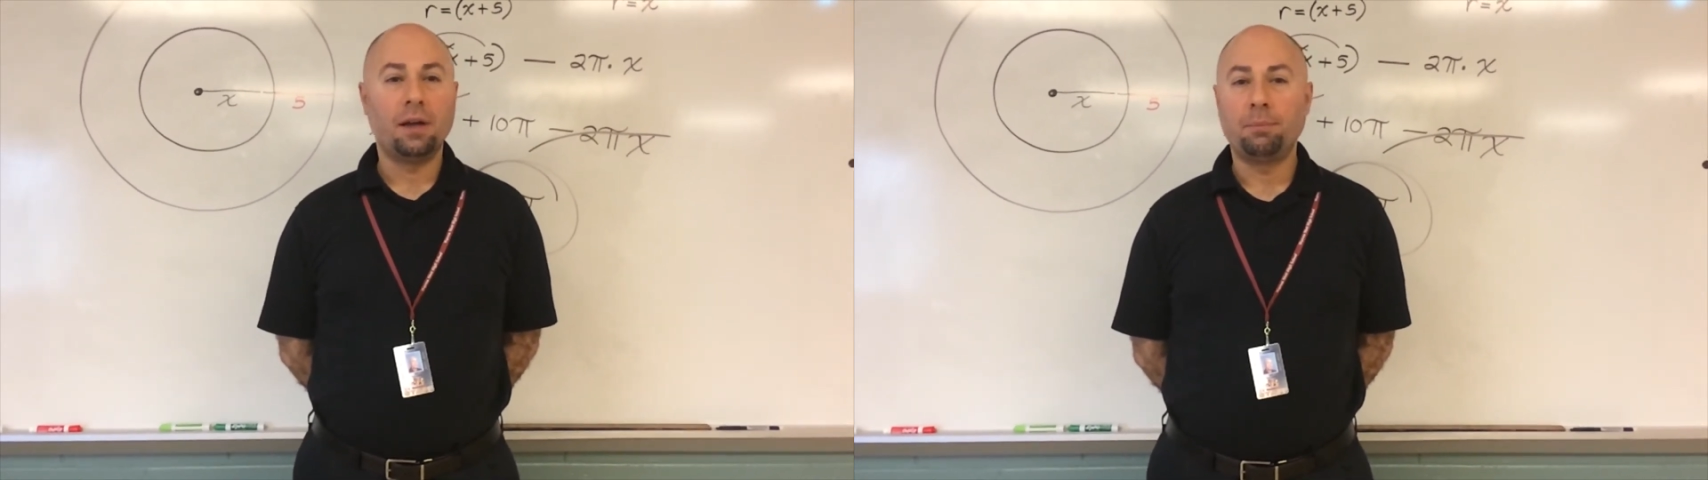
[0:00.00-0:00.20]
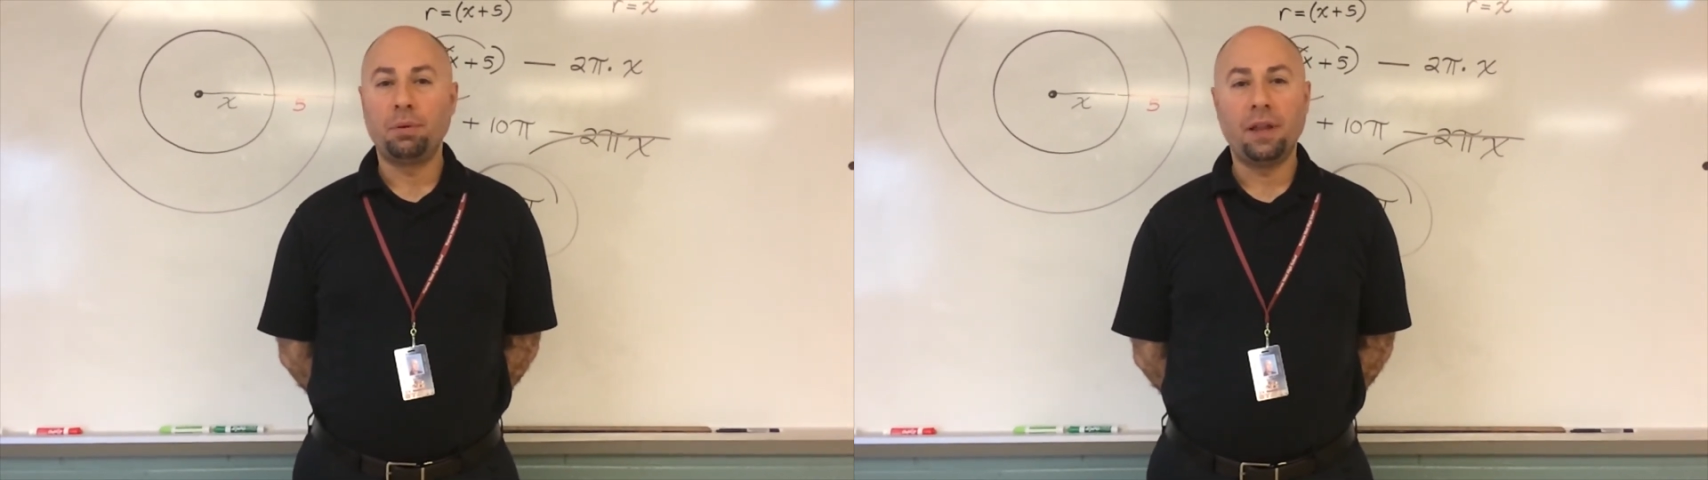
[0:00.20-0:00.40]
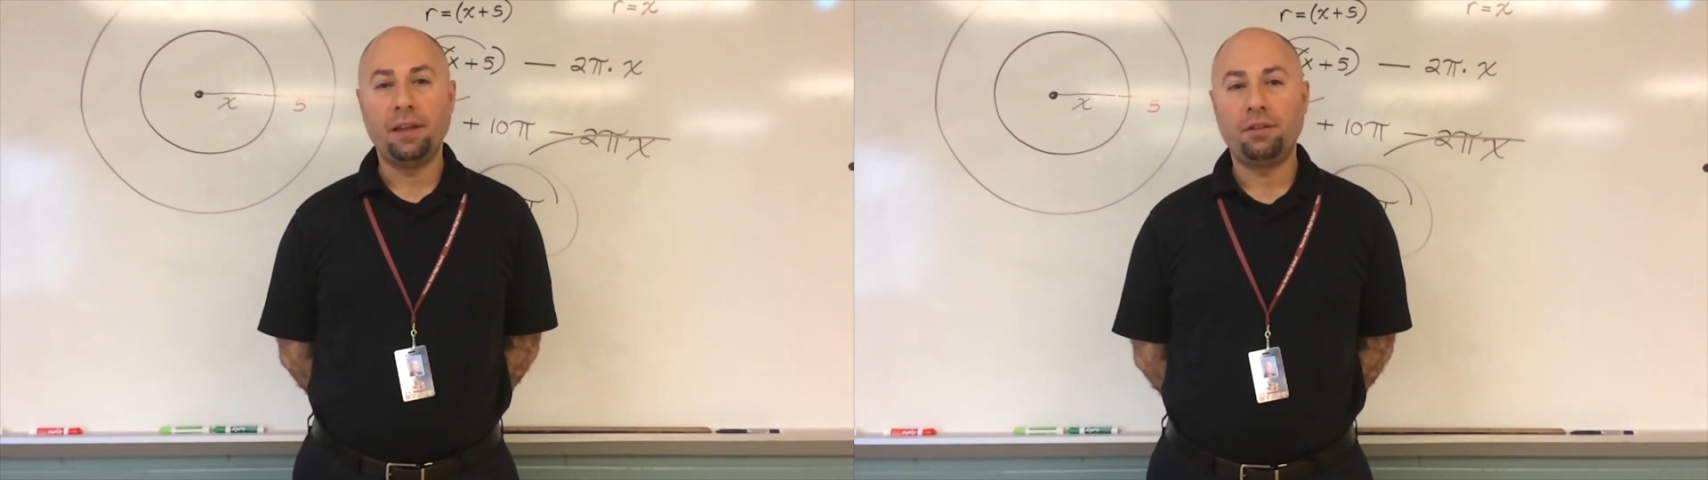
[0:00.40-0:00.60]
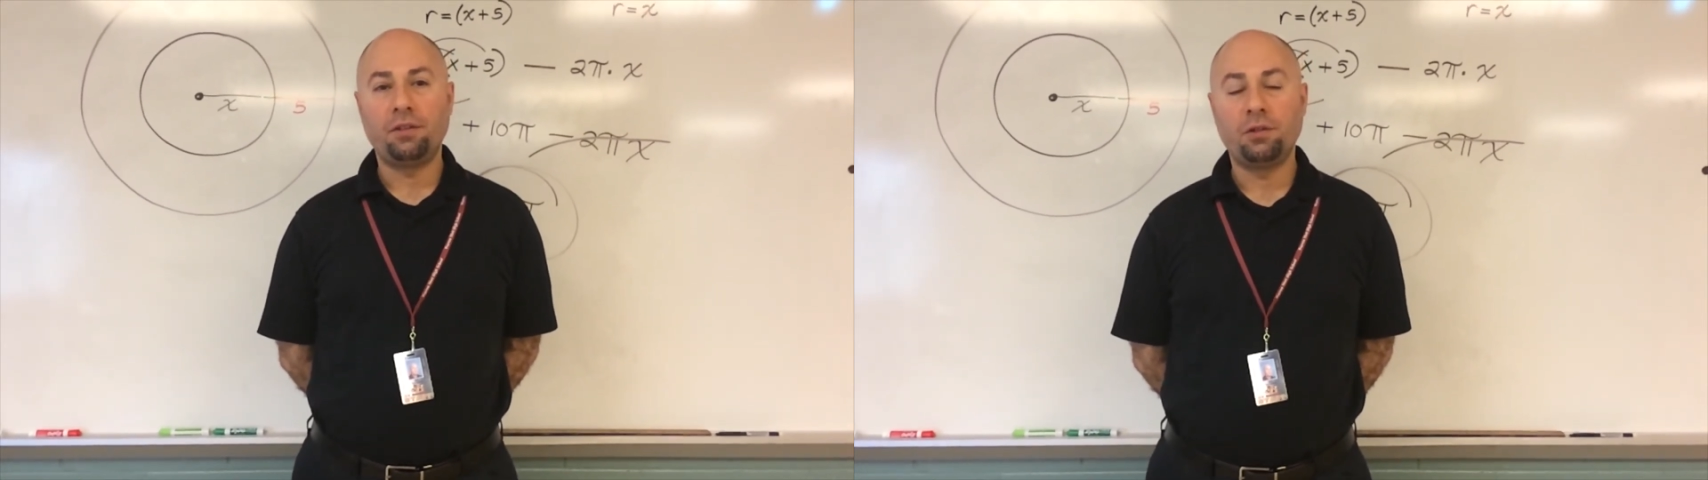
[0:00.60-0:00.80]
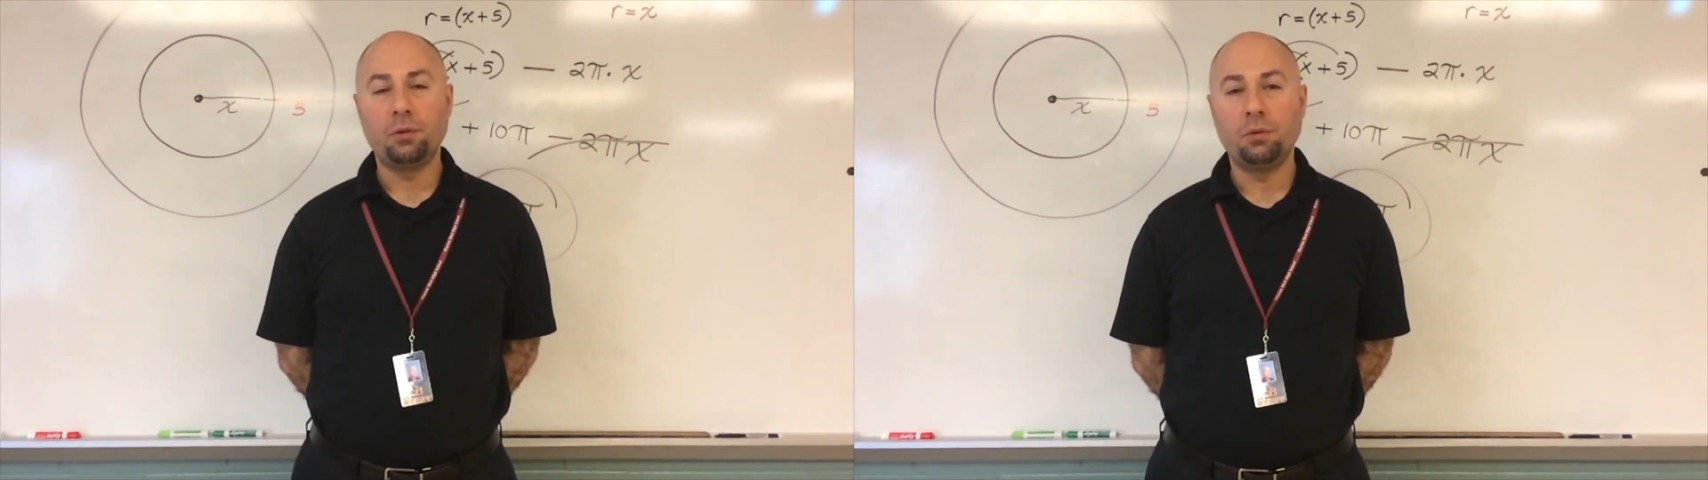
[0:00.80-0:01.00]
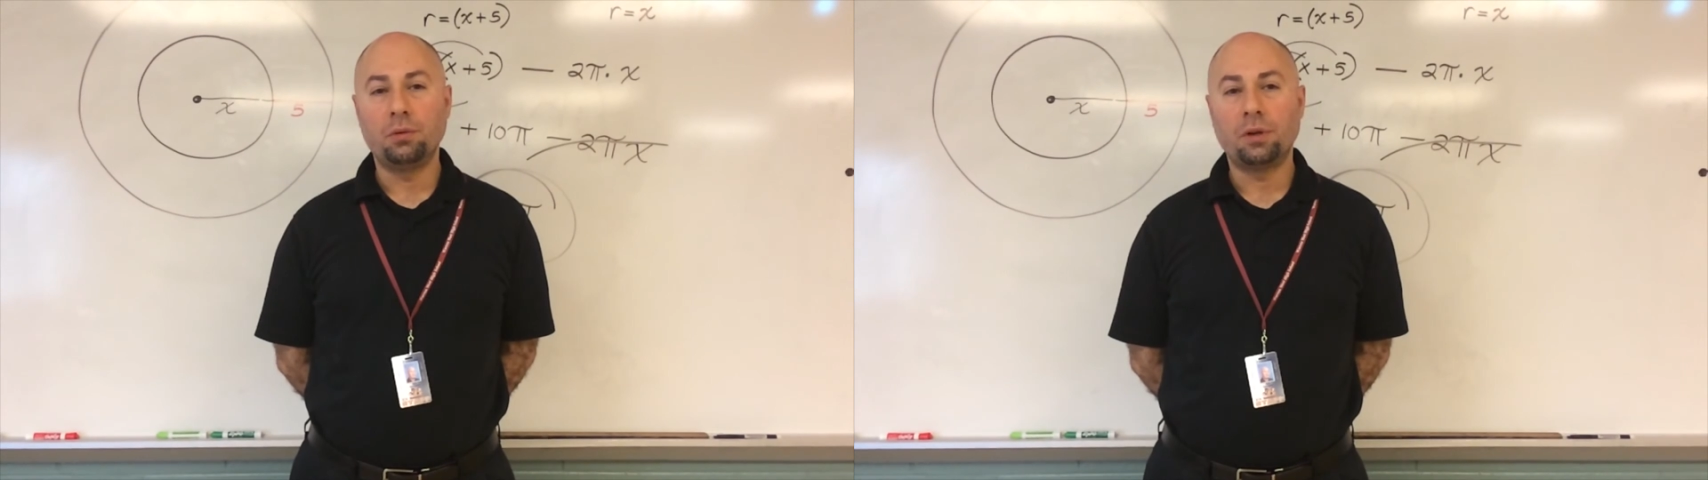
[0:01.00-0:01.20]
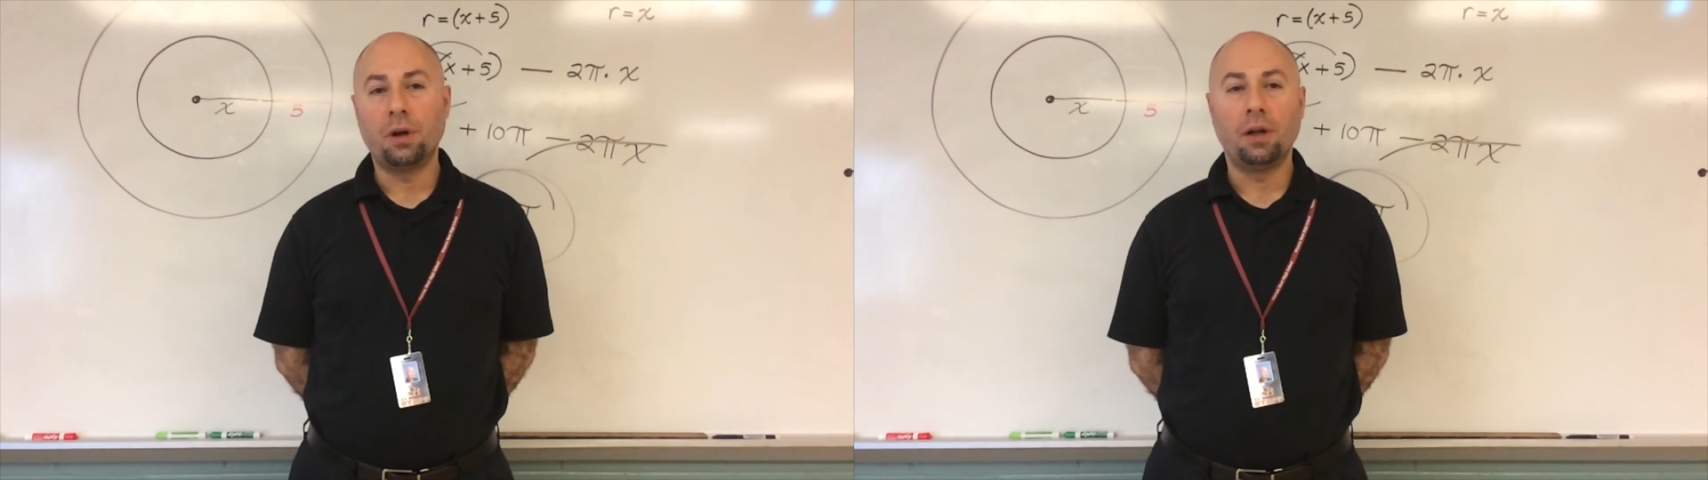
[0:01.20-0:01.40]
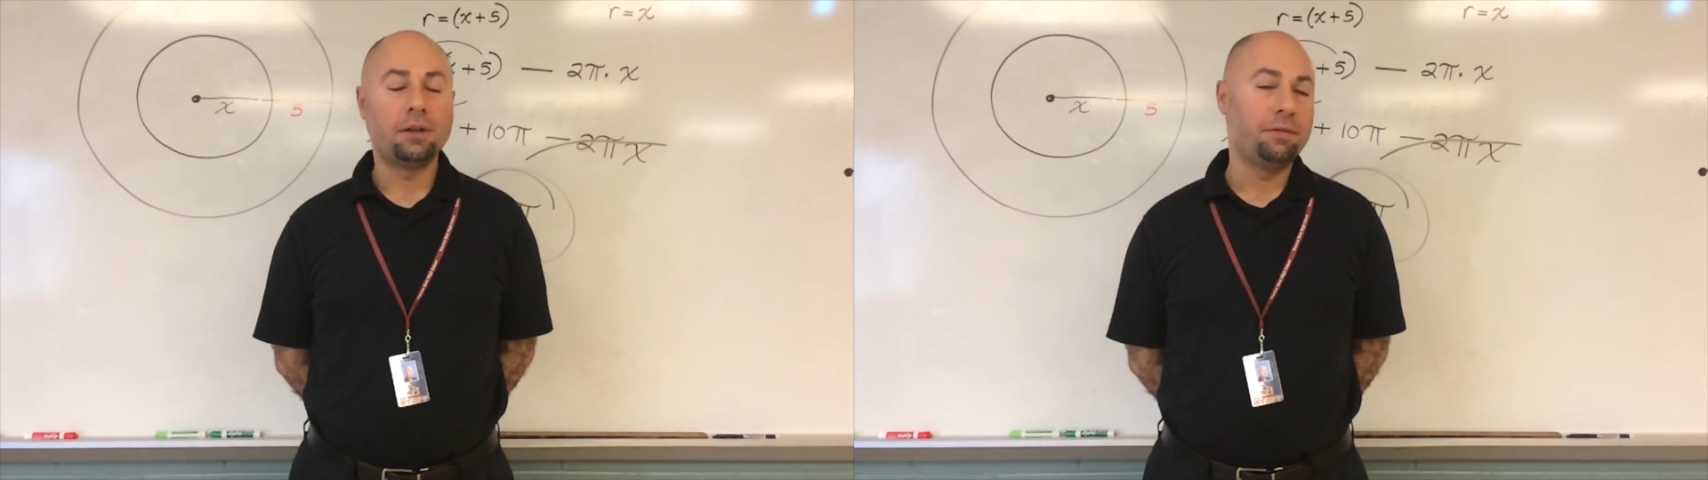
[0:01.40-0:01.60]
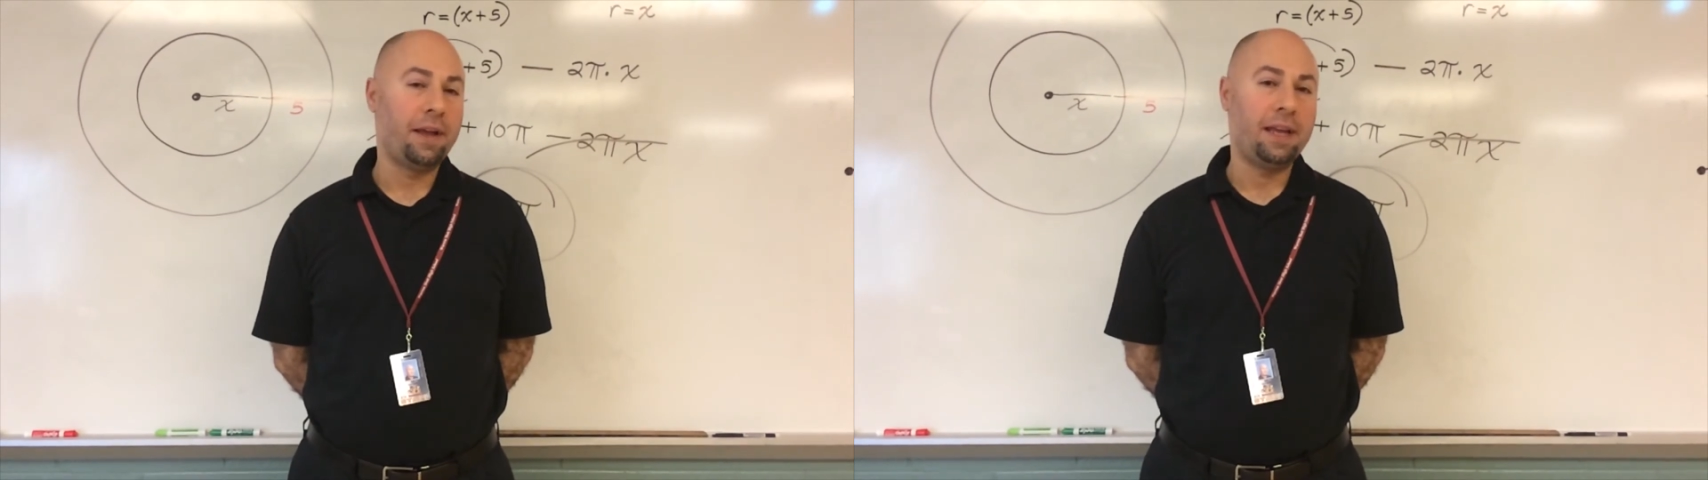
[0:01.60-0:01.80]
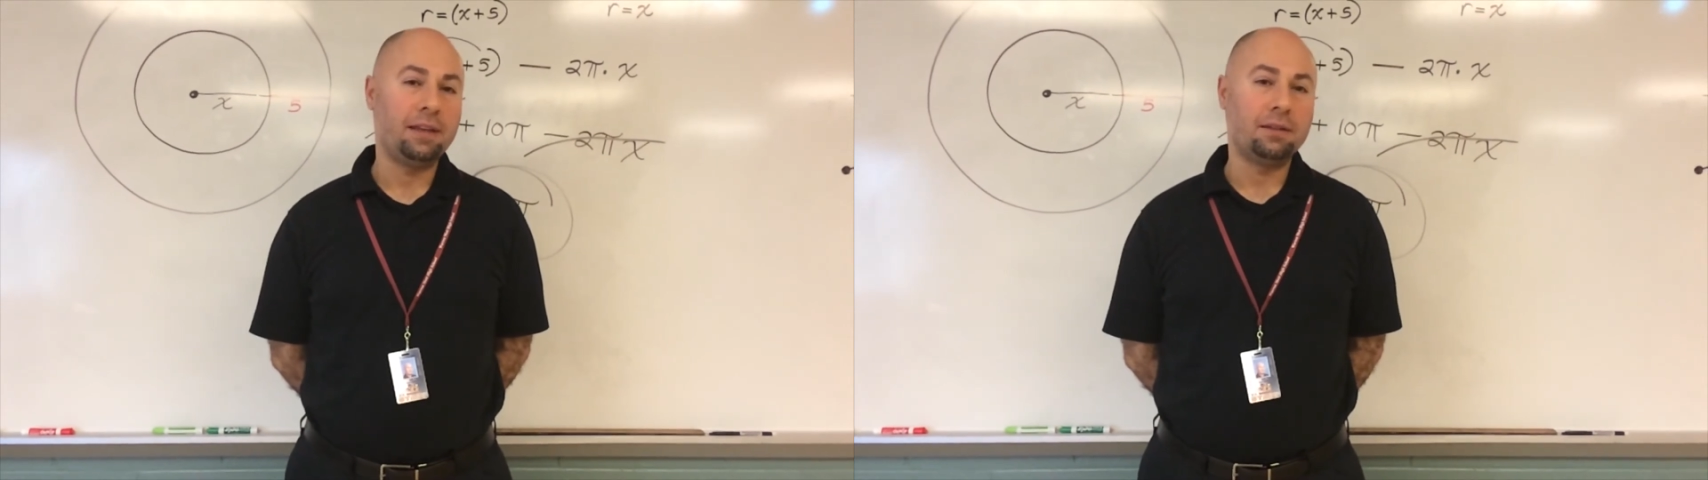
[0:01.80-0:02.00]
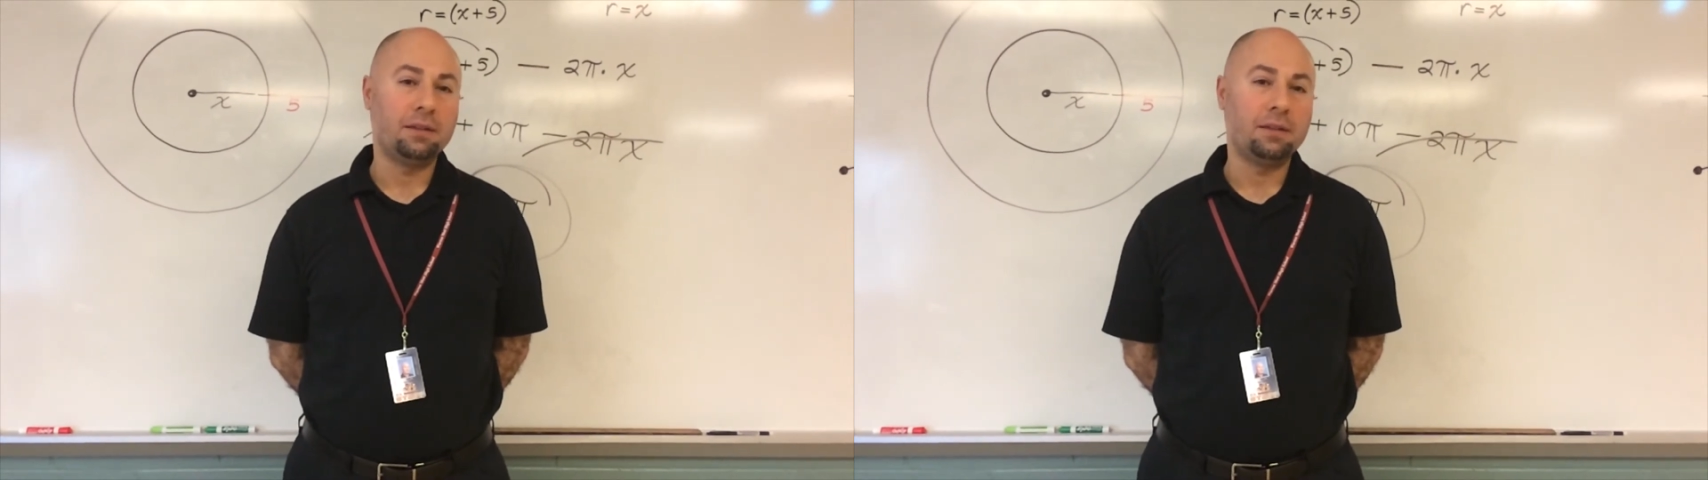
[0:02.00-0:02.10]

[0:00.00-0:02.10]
a place to cultivate